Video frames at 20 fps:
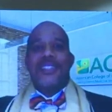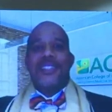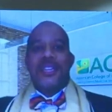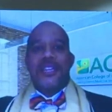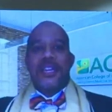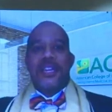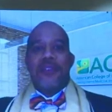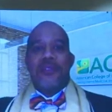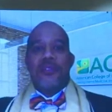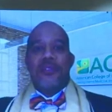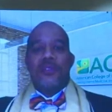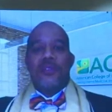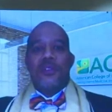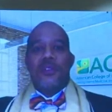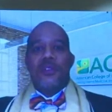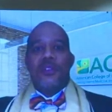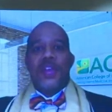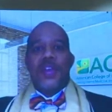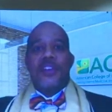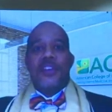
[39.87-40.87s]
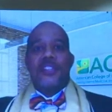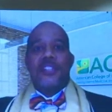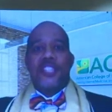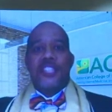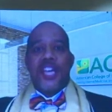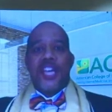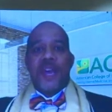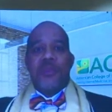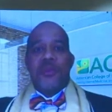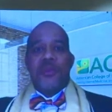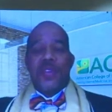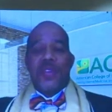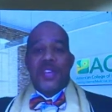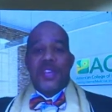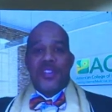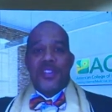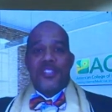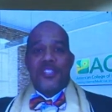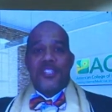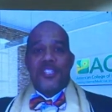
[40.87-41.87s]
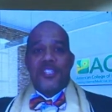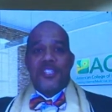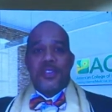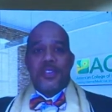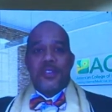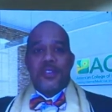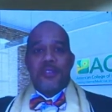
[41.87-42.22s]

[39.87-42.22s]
level that a chapter can achieve.